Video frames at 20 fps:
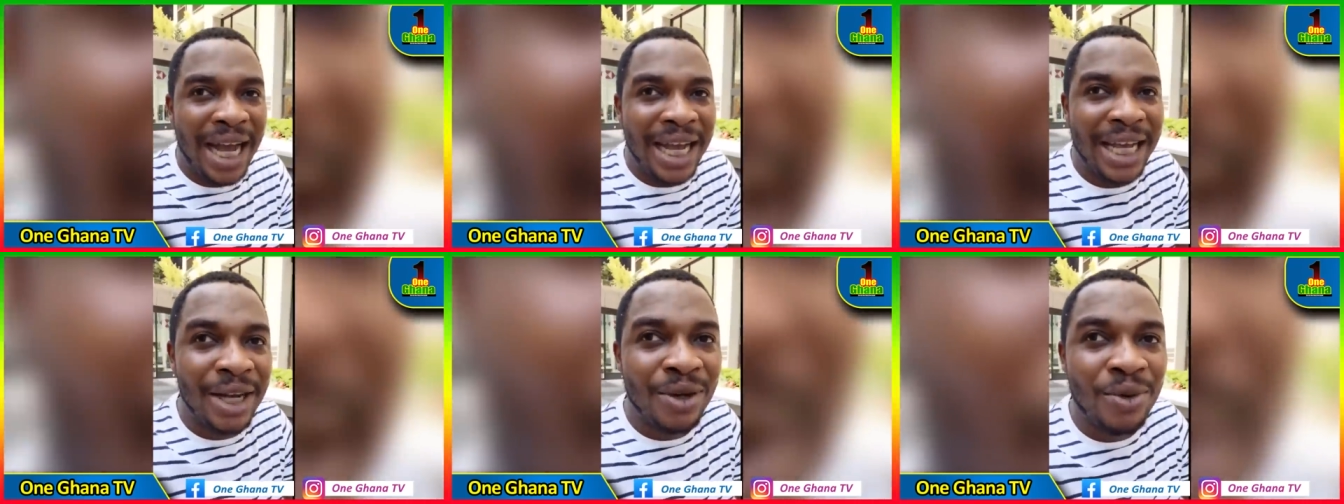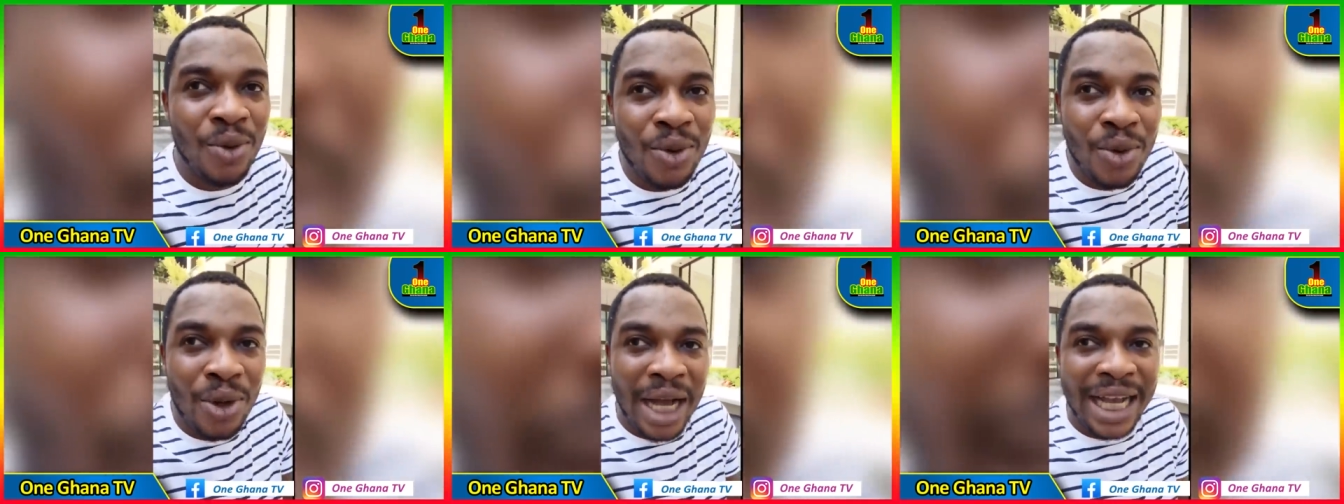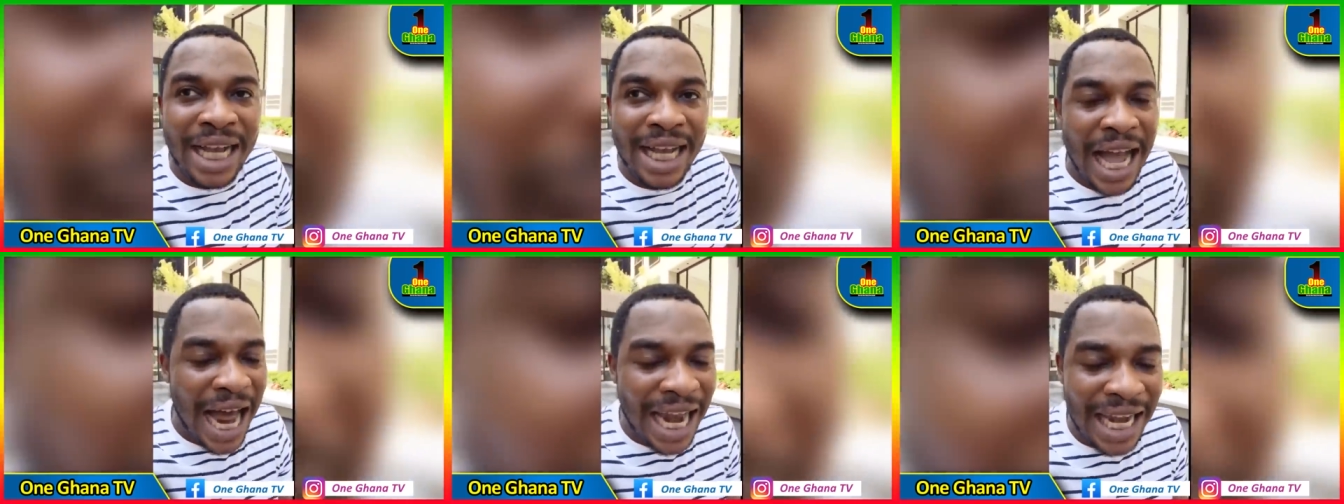a
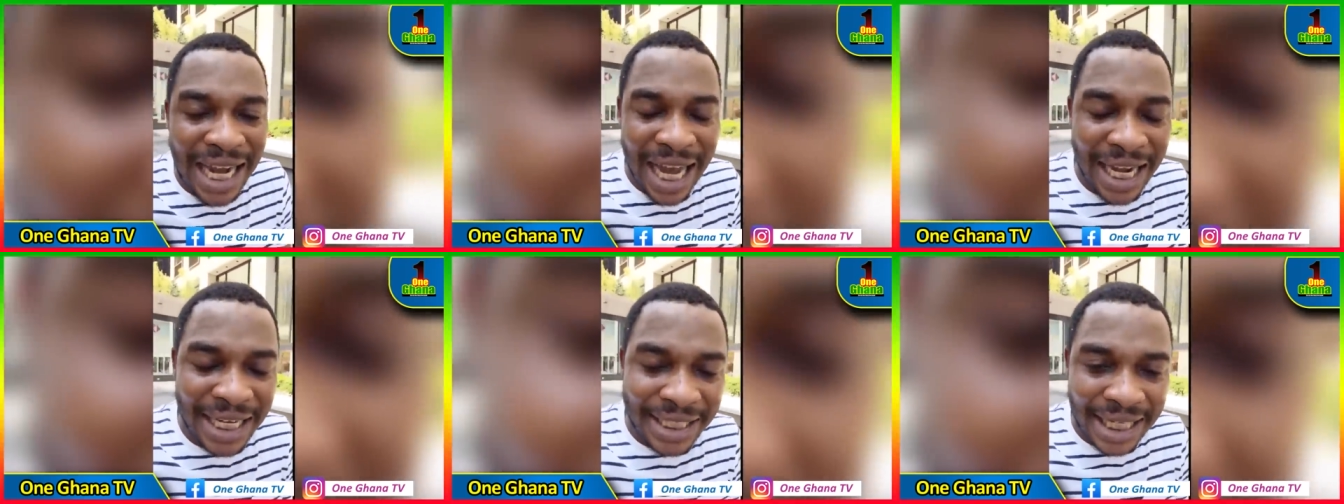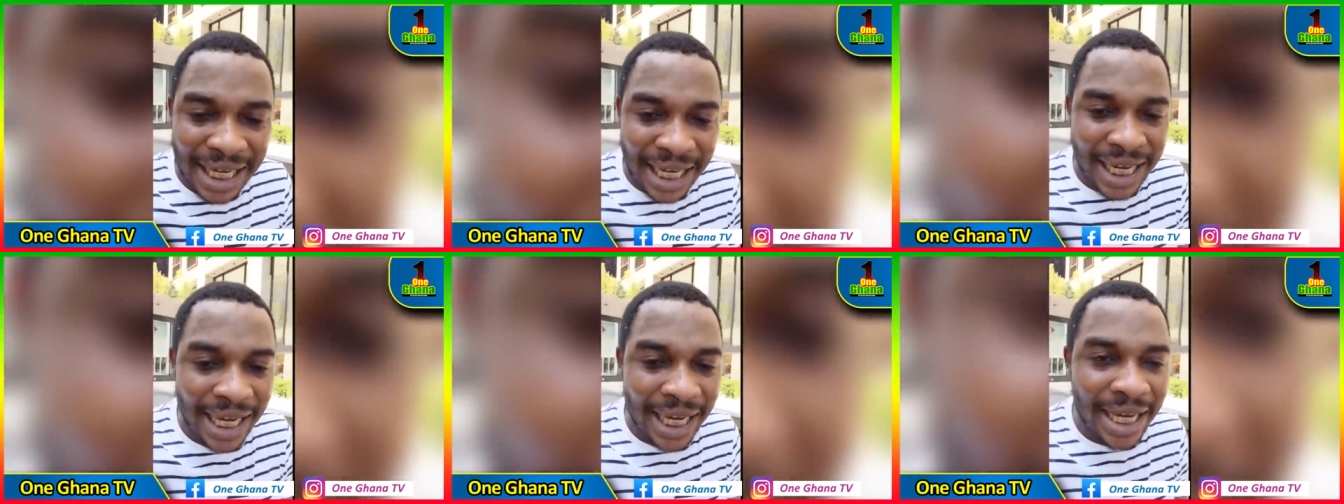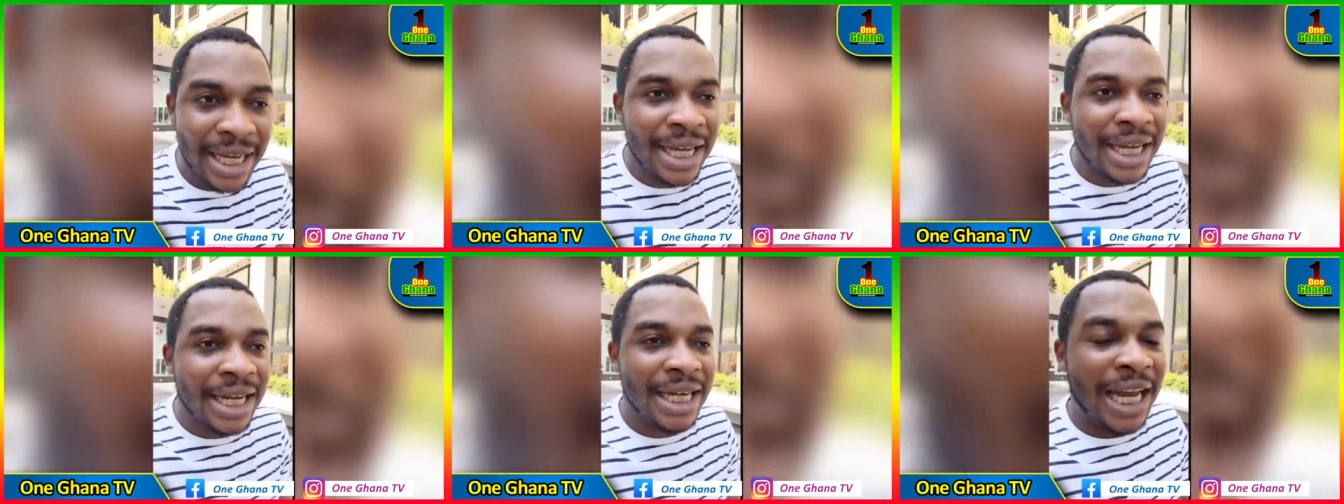guidelines keke.
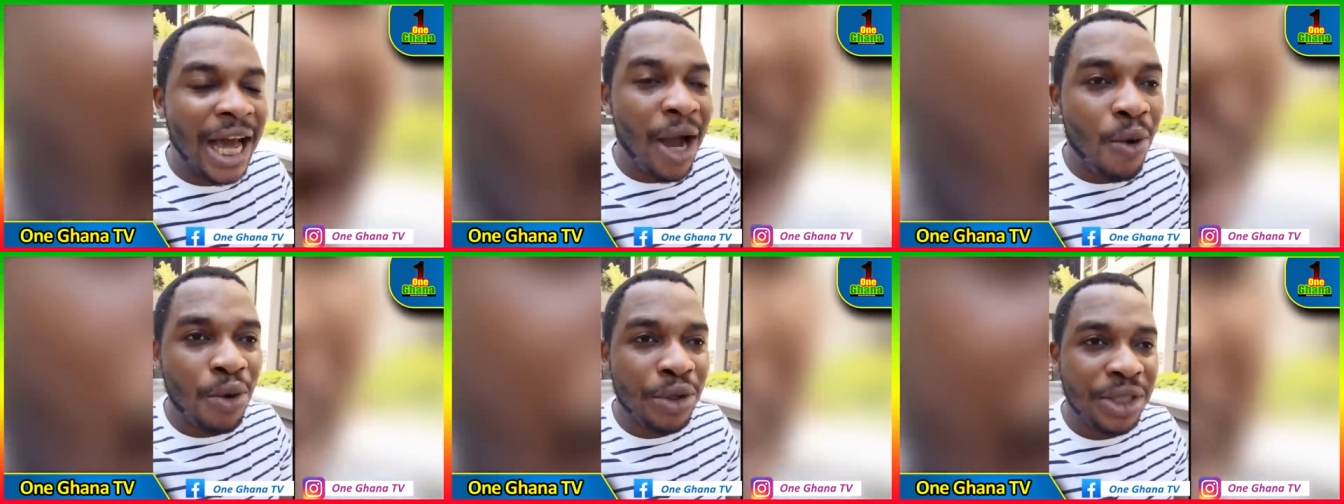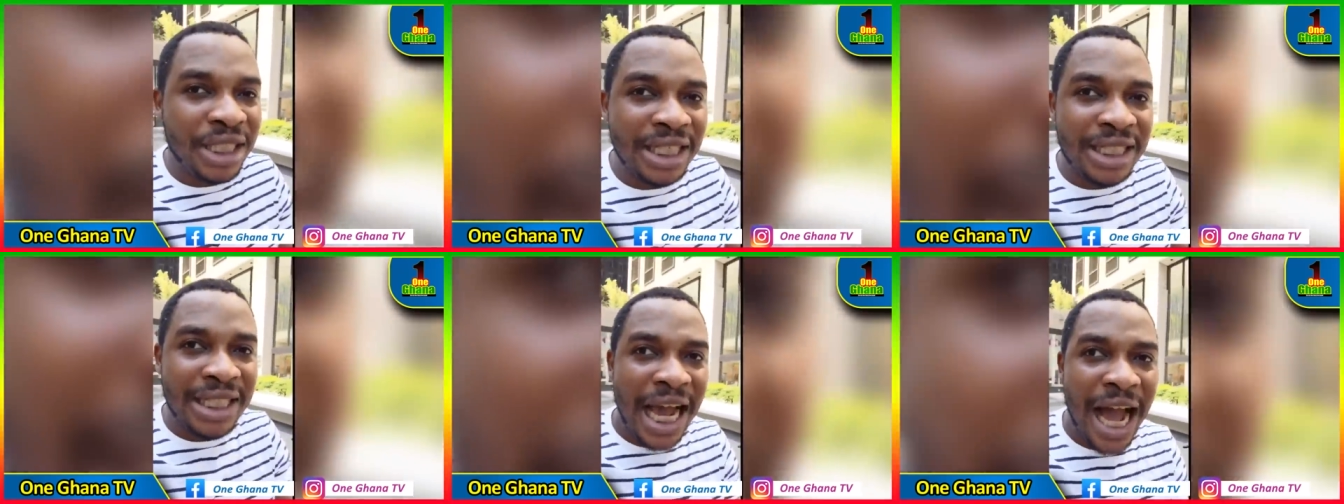Now we say